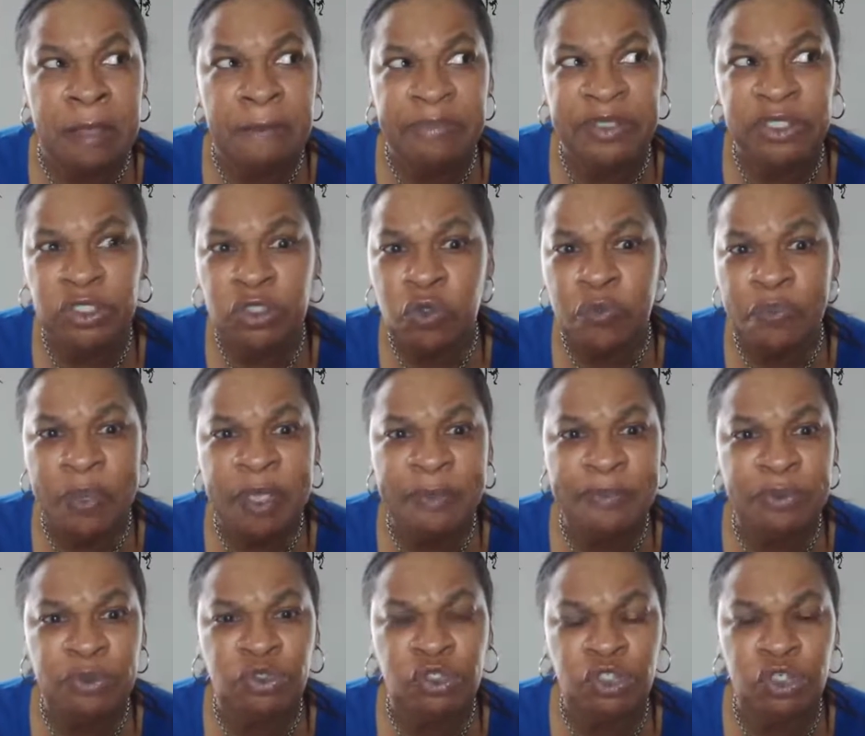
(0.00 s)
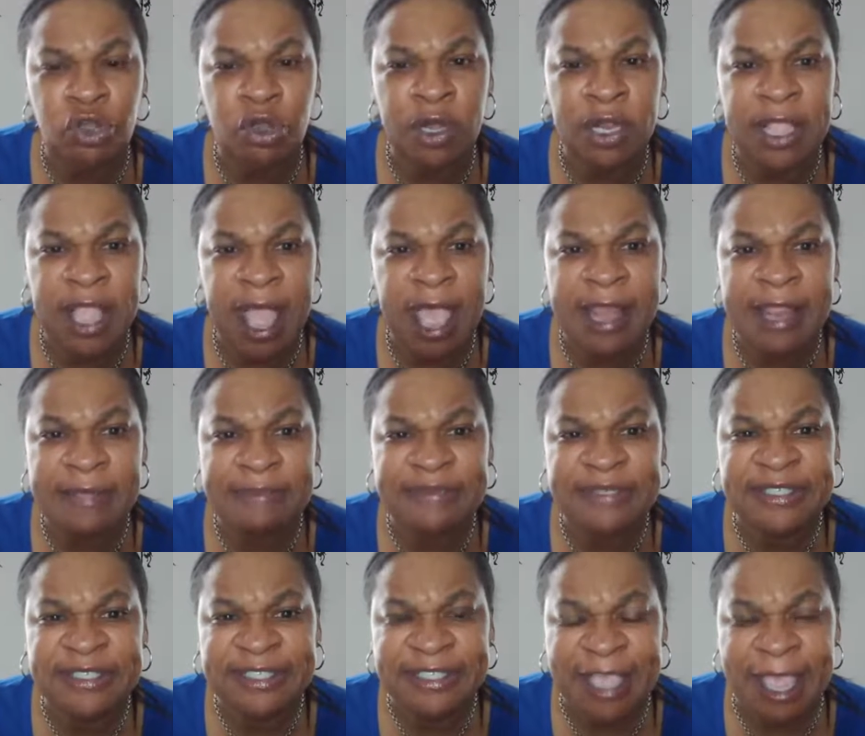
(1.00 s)
But you people sure got
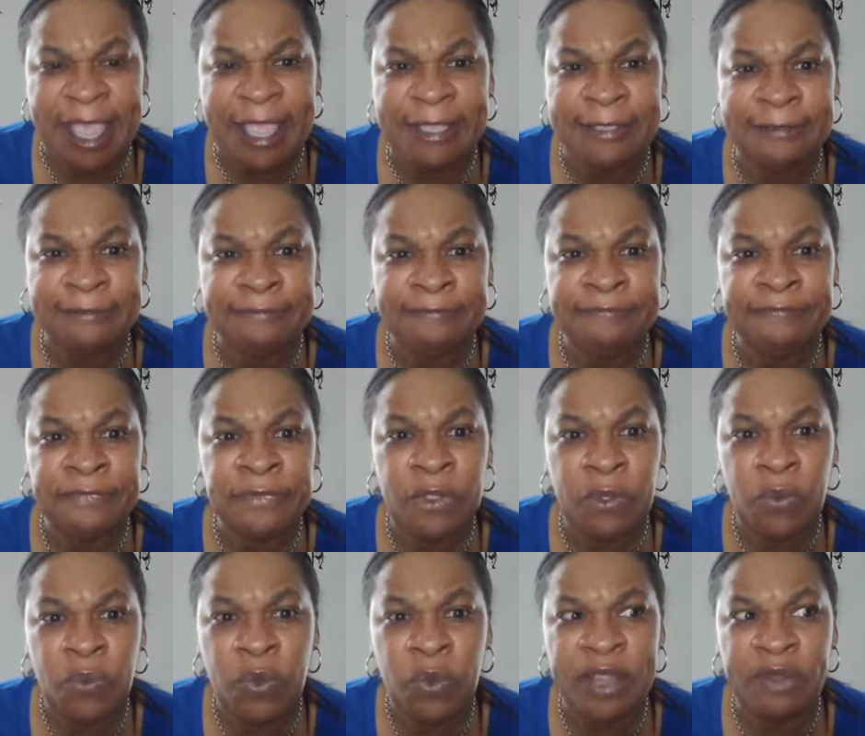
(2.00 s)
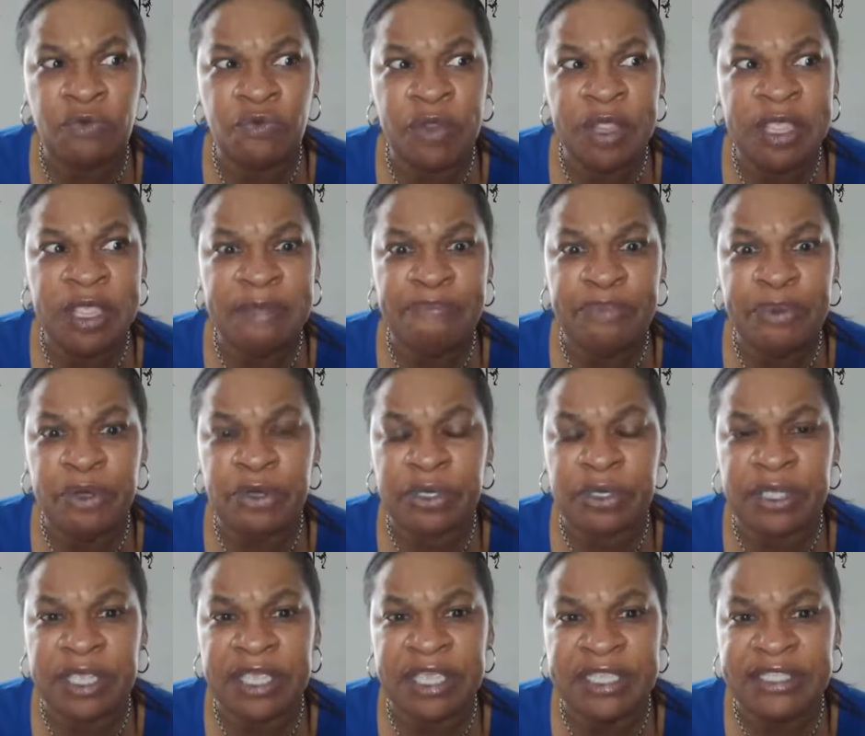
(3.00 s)
upset when Reed
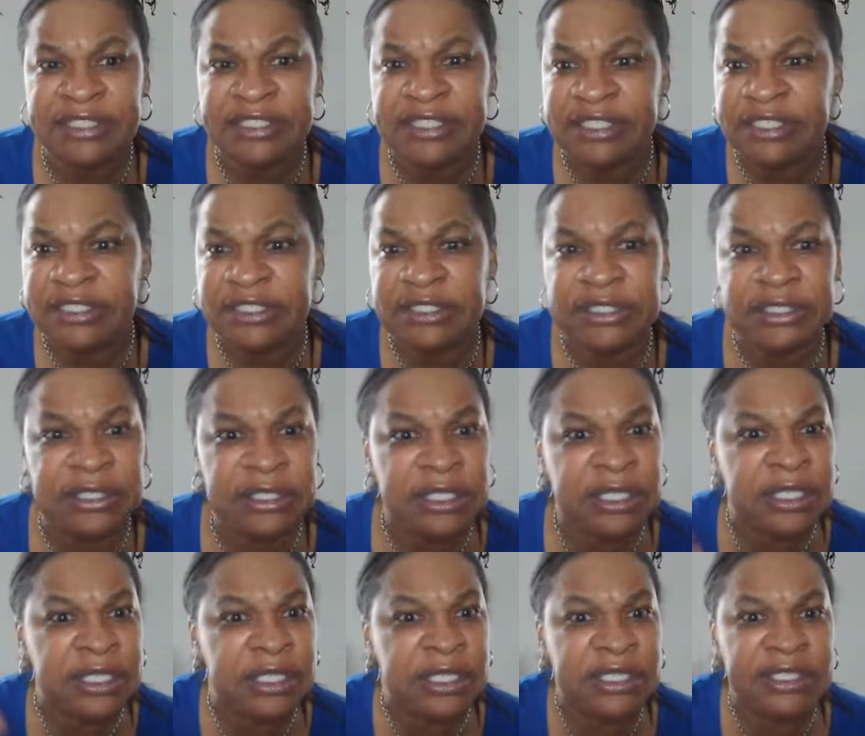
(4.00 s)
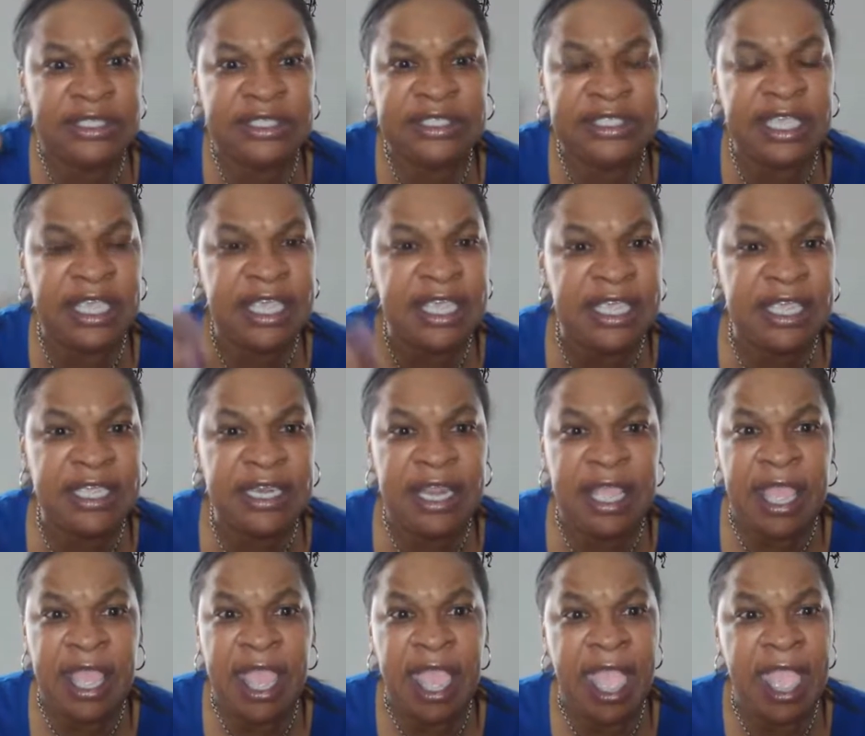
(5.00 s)
book hit the scene,
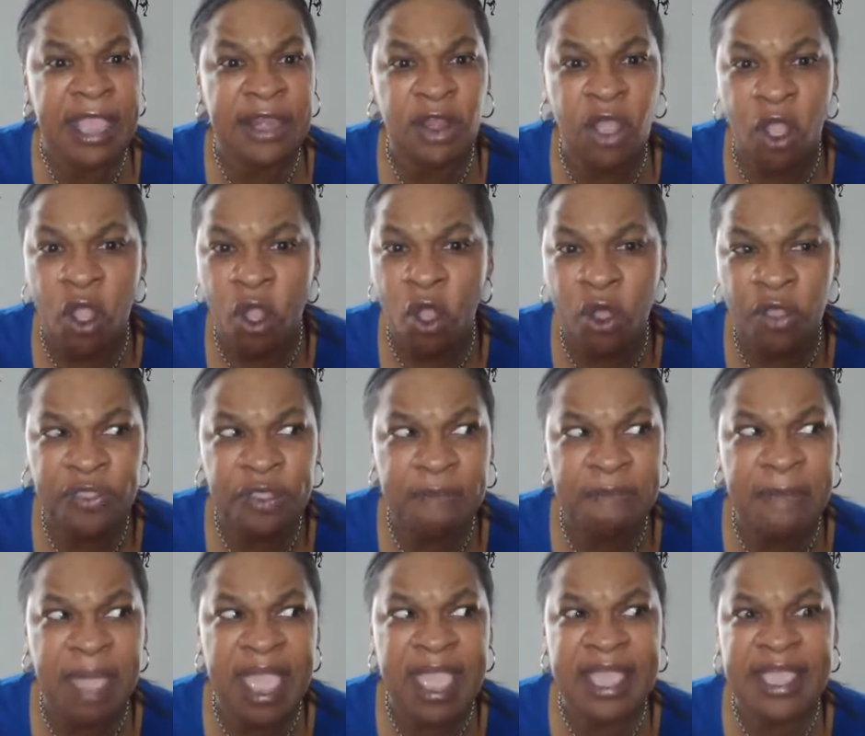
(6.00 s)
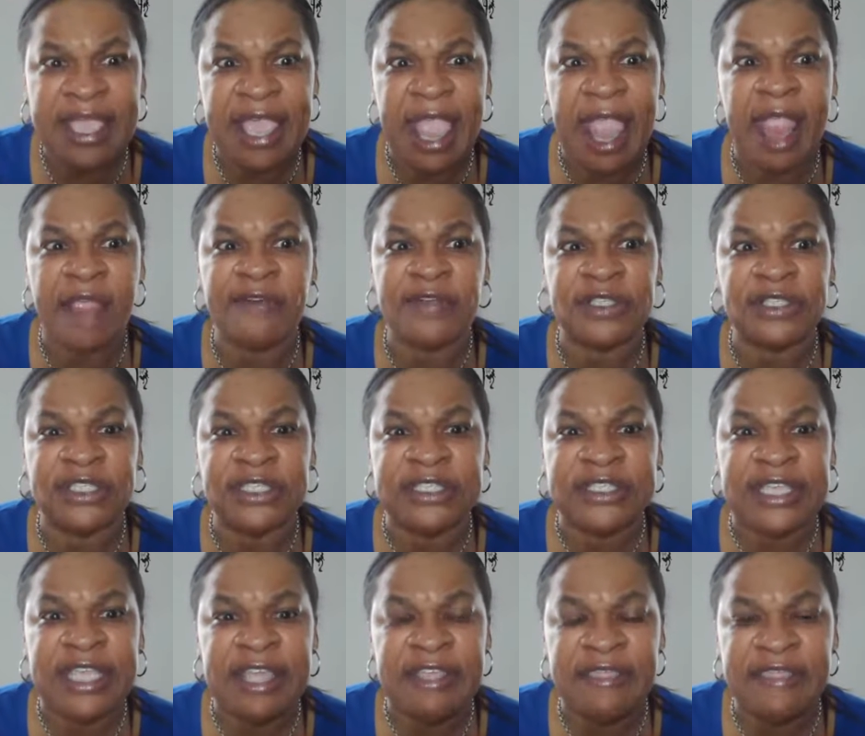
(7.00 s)
and all the main
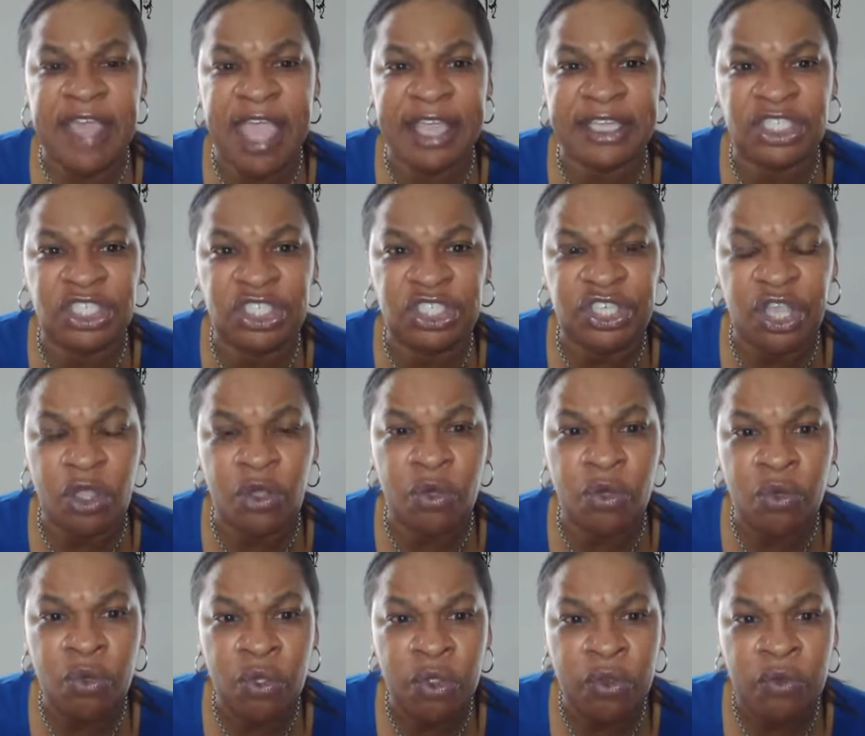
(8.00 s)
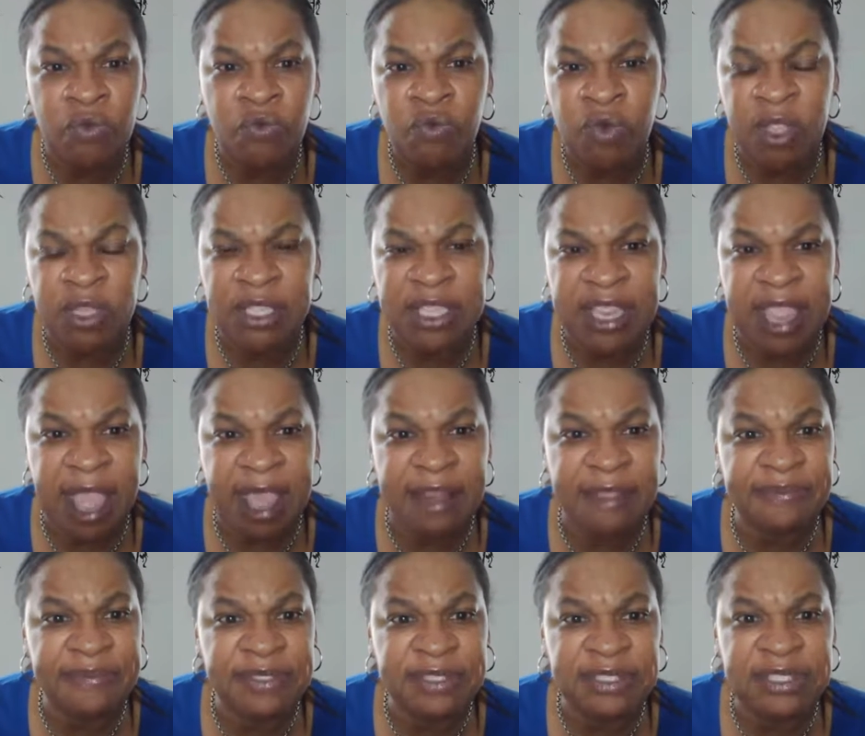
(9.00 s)
characters in that show really got
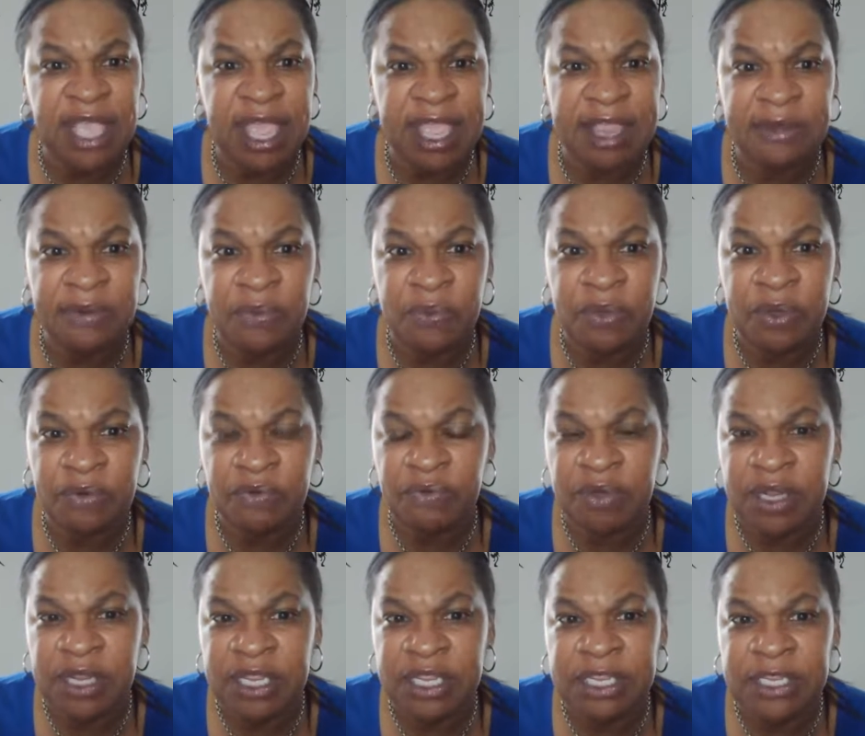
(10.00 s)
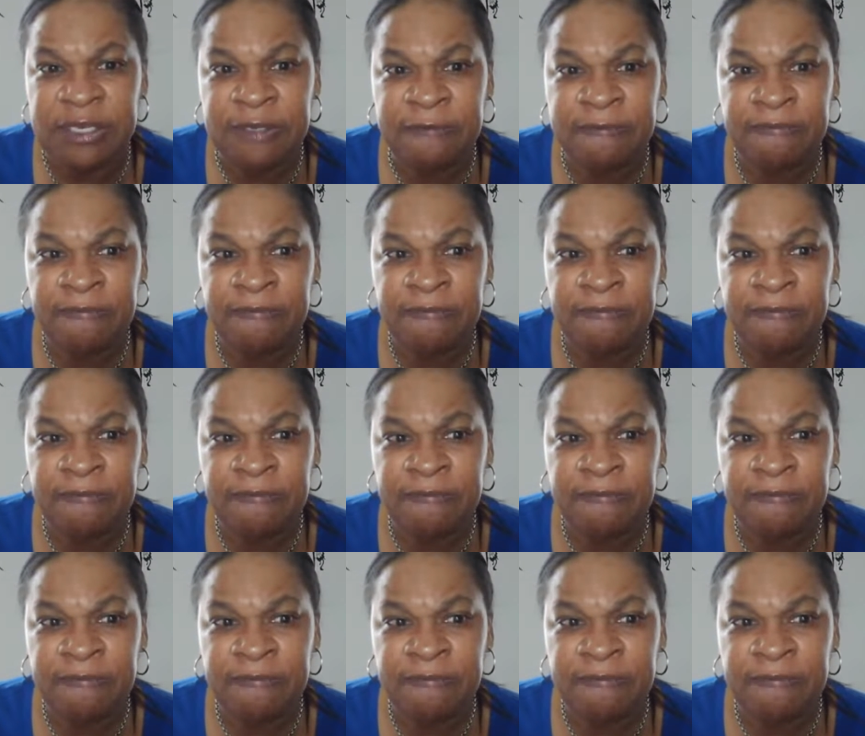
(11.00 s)
upset with Reed.